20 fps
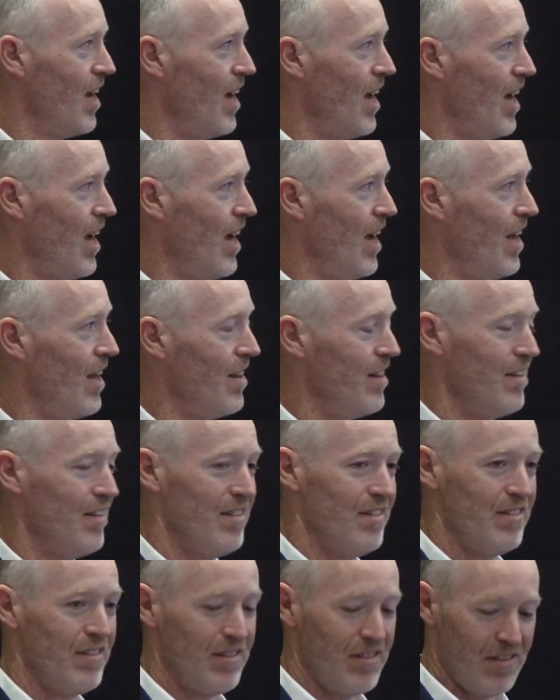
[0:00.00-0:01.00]

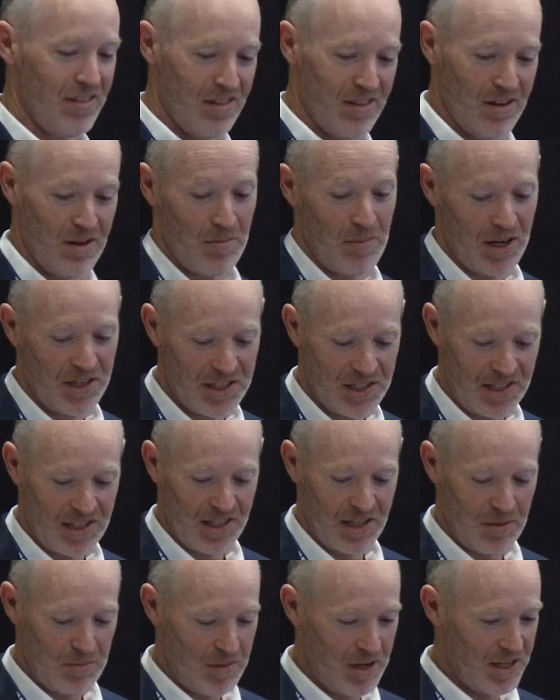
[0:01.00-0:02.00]
and they're
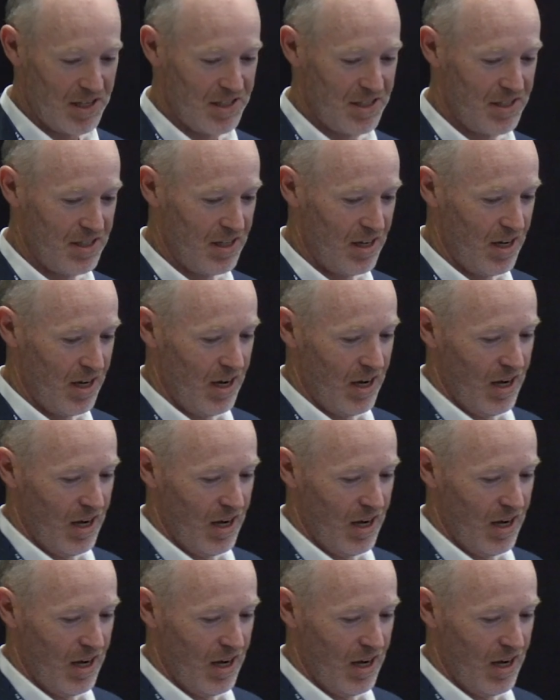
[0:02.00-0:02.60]
basically a mess.